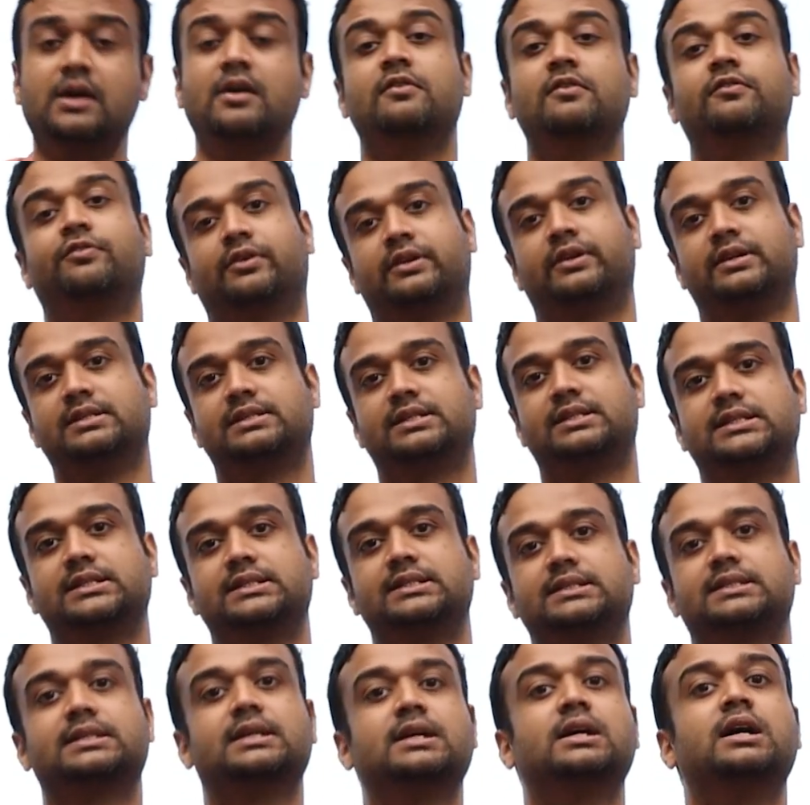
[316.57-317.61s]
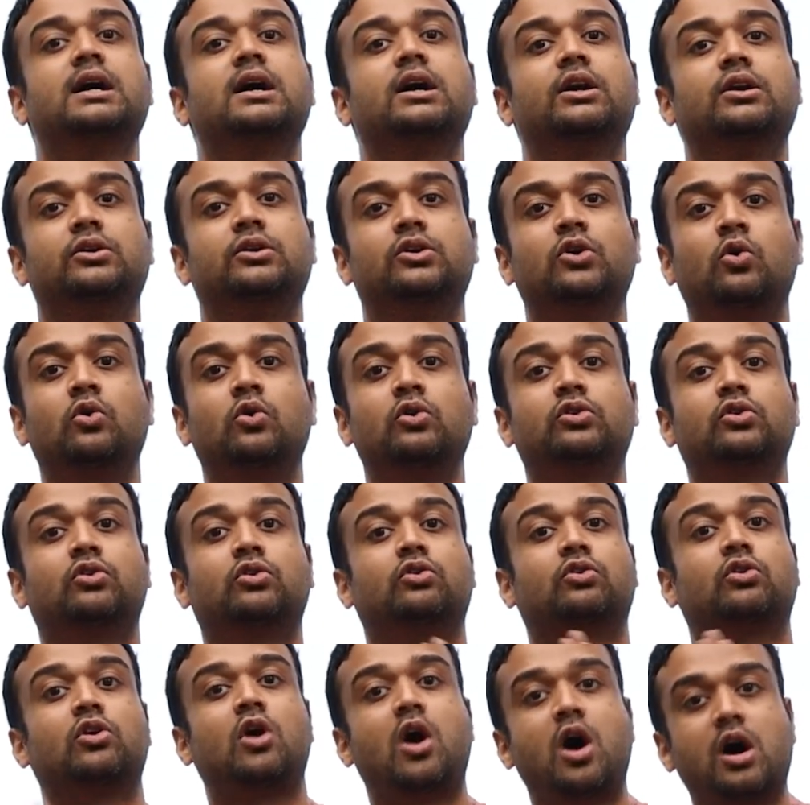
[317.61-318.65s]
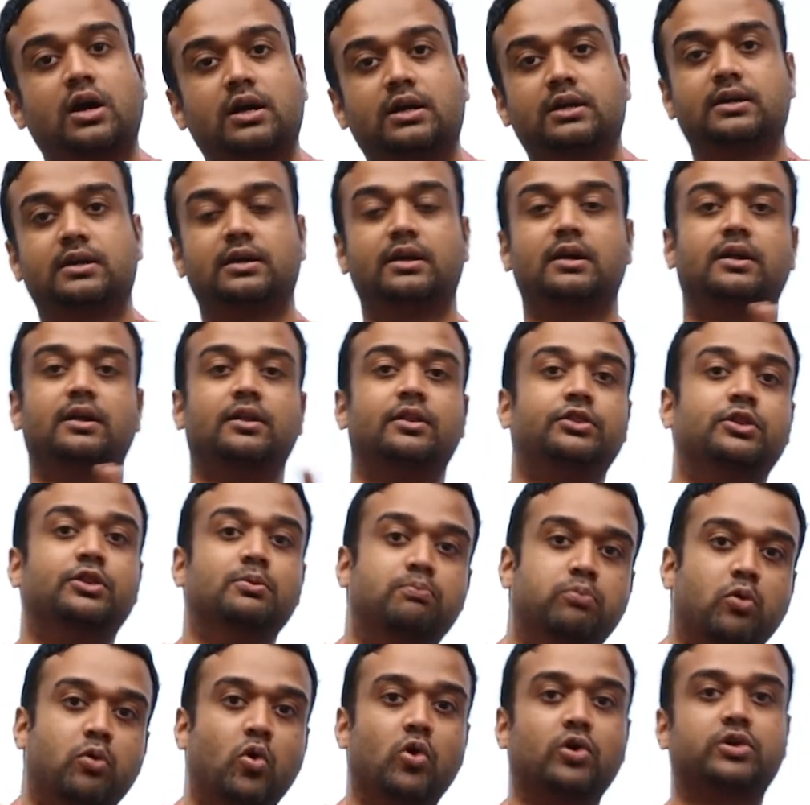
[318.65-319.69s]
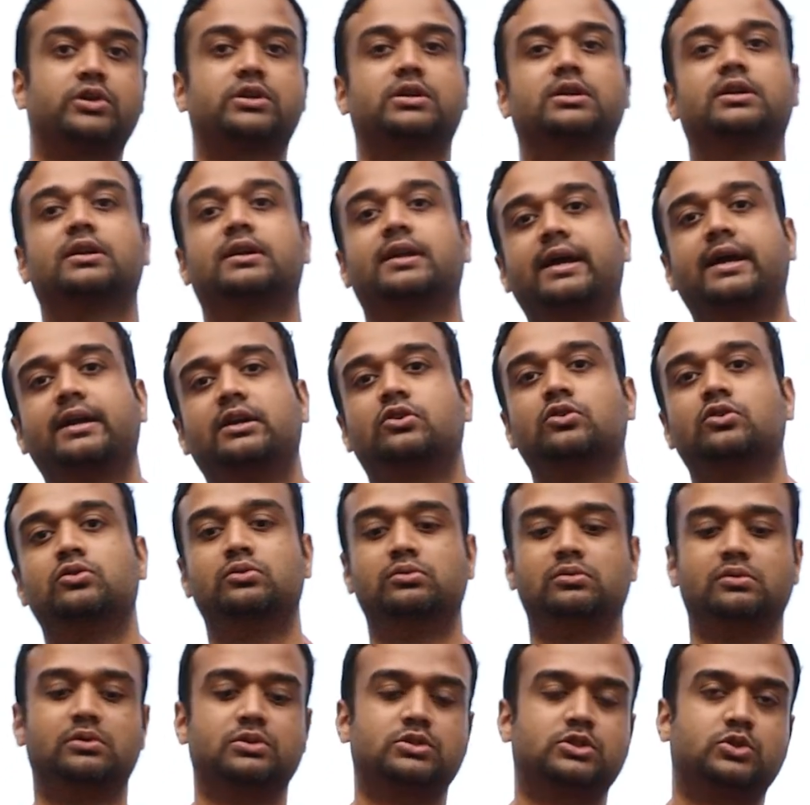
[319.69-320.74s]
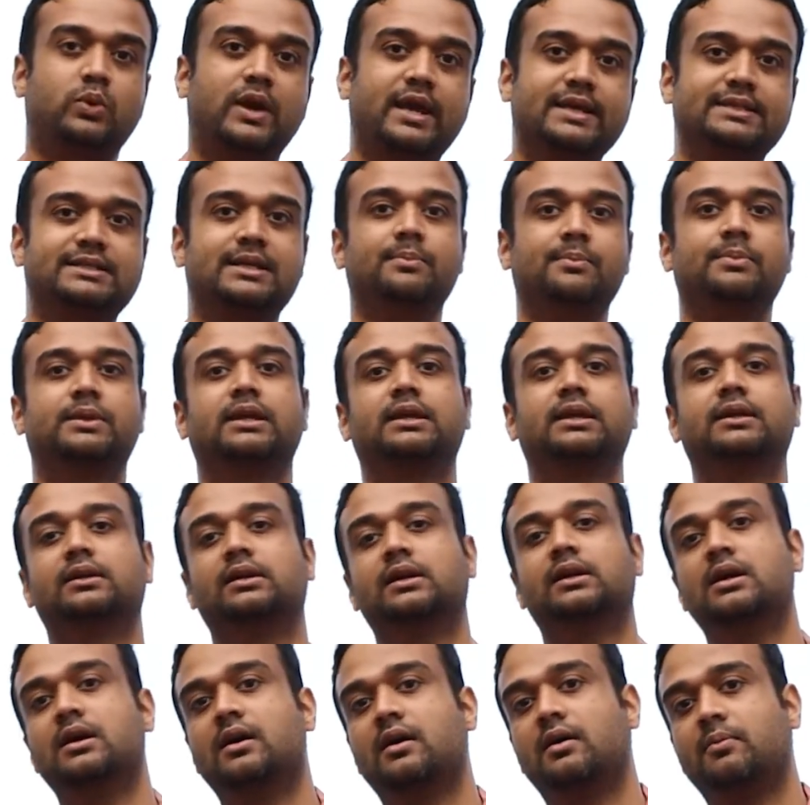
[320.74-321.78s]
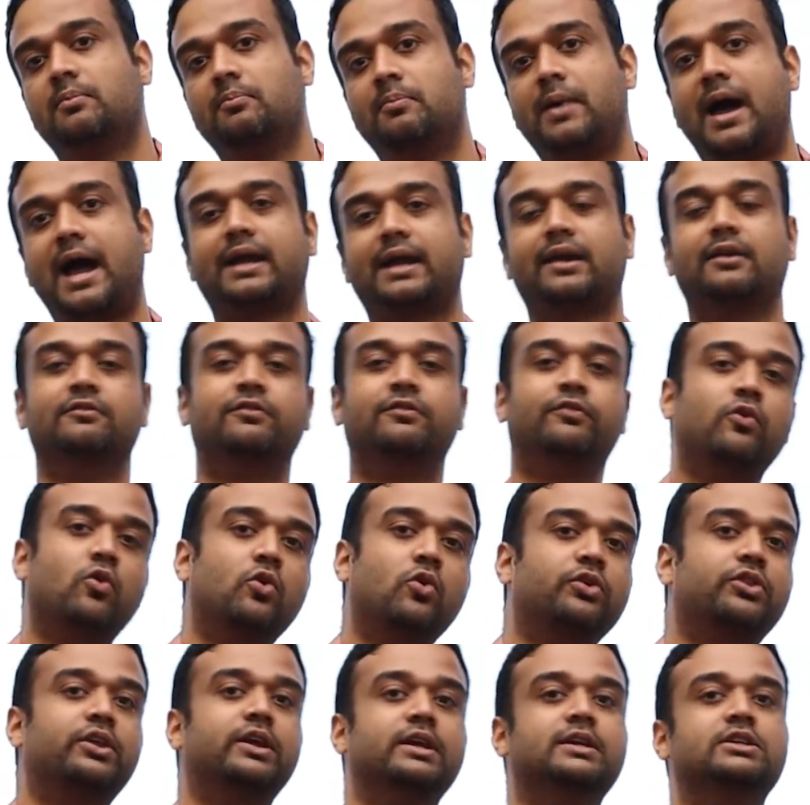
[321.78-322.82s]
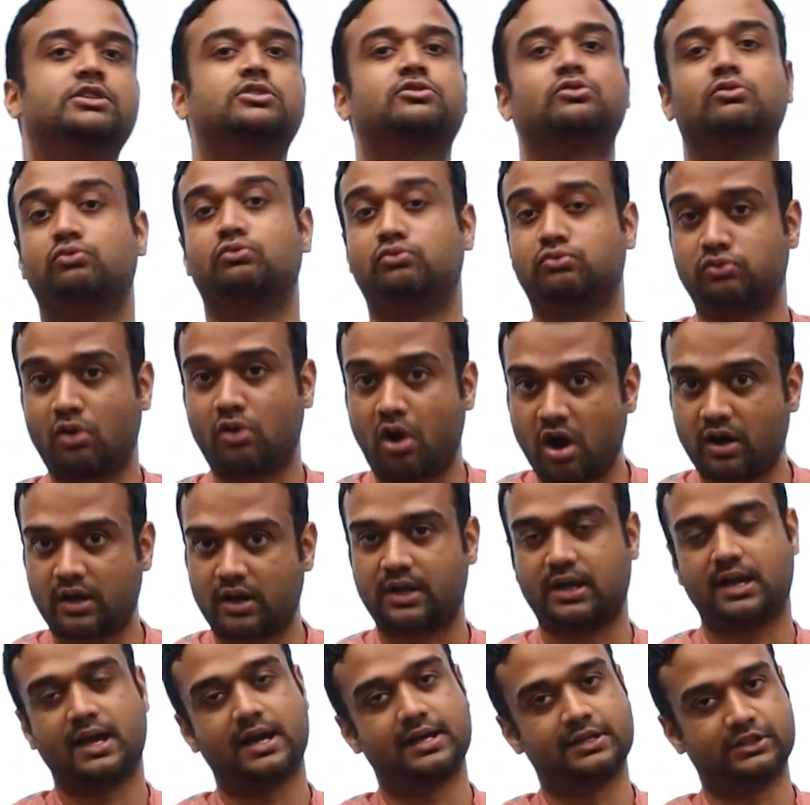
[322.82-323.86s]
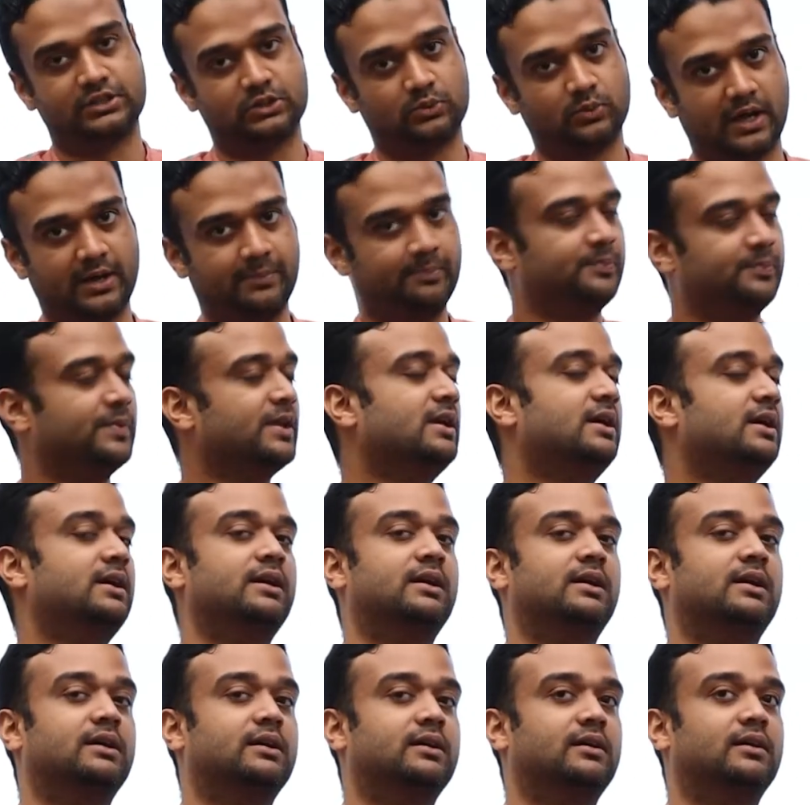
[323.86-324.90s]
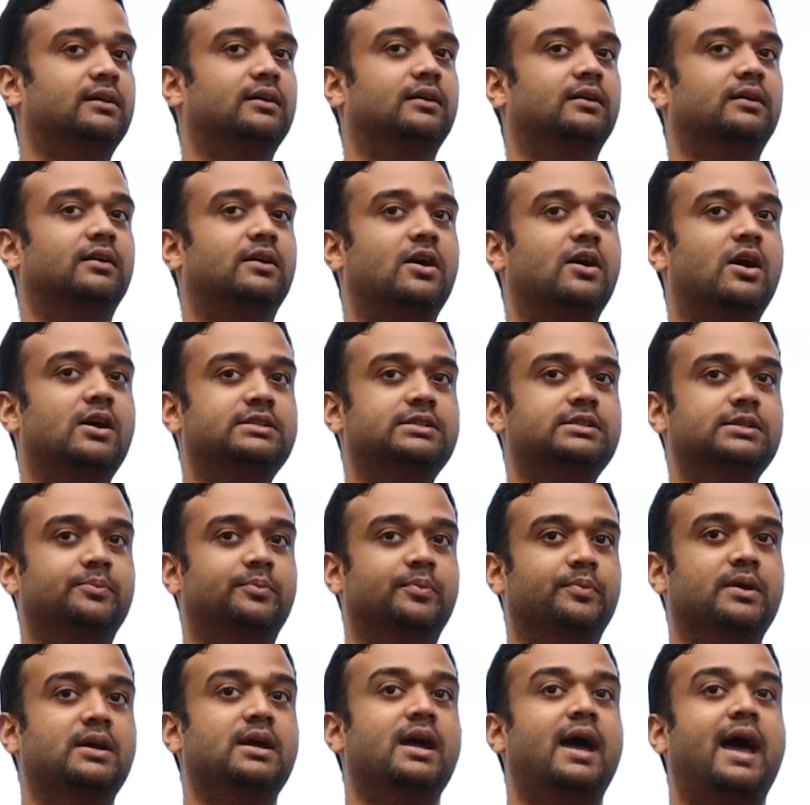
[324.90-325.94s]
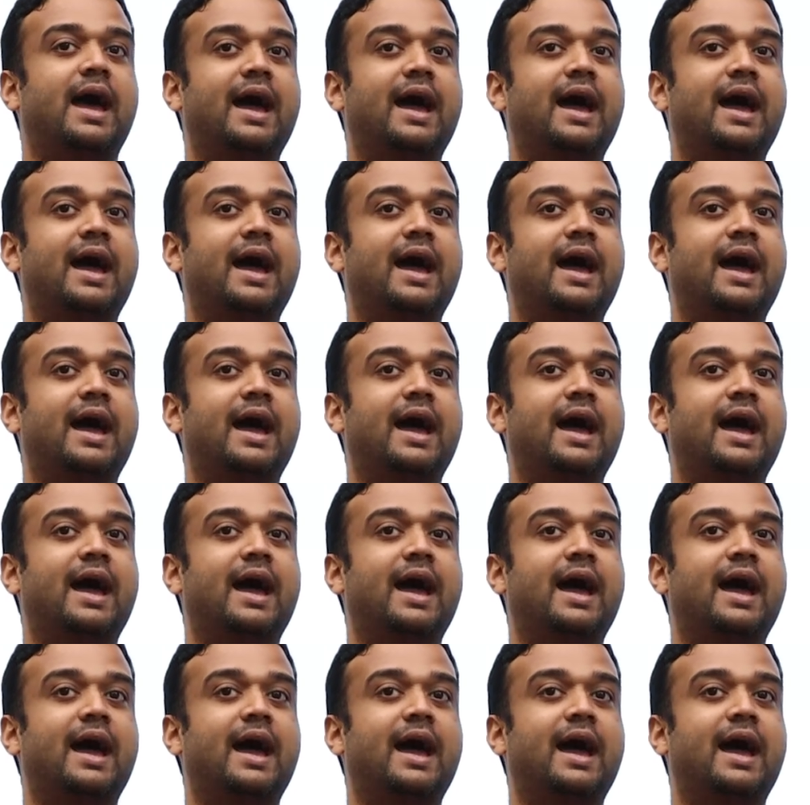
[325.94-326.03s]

For instance, don't rock the boat, right? To sway something back and forth is to rock as well. Awesome.